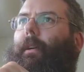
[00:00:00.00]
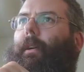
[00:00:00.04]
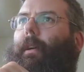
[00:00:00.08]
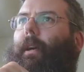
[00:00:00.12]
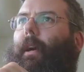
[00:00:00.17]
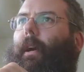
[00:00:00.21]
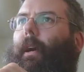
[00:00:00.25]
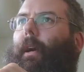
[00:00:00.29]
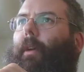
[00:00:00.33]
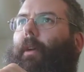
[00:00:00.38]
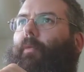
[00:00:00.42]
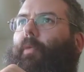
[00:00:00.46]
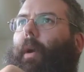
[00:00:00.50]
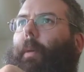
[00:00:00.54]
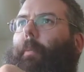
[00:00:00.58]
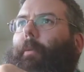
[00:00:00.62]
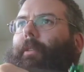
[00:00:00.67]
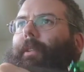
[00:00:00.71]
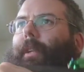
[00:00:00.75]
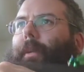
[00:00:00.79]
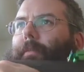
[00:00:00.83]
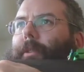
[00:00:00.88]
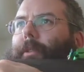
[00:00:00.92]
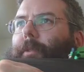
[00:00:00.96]
Rubber
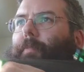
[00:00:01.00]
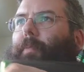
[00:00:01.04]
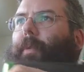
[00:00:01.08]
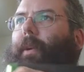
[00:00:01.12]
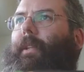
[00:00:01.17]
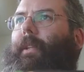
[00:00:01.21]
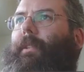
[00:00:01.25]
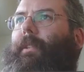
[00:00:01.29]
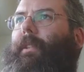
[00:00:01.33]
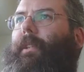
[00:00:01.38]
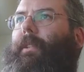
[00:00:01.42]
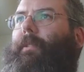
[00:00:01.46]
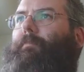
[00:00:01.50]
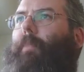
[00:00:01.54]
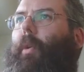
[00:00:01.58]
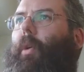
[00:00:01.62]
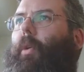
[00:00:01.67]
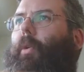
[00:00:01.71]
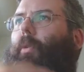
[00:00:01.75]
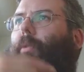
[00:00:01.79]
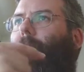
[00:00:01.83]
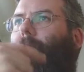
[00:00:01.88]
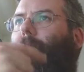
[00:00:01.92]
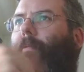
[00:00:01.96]
tip spring assist
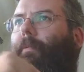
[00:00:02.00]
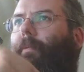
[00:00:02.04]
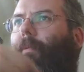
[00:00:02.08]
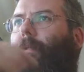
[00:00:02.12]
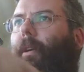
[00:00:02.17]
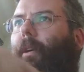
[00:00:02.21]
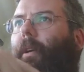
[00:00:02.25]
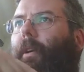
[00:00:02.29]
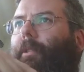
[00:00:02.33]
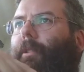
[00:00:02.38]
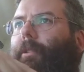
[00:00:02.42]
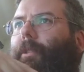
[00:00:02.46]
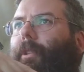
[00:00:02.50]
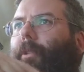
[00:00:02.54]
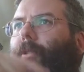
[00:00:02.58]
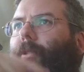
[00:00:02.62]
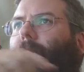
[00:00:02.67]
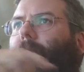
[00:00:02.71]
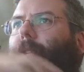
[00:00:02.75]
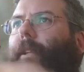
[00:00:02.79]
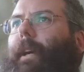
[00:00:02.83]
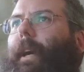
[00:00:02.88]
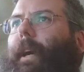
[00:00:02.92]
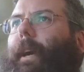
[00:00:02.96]
bolt. Already showed
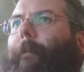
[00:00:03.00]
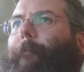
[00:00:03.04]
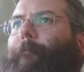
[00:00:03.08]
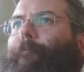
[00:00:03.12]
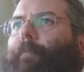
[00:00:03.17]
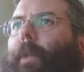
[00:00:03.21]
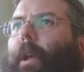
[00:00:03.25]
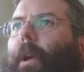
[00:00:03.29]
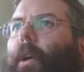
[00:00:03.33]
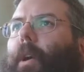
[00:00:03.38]
you that.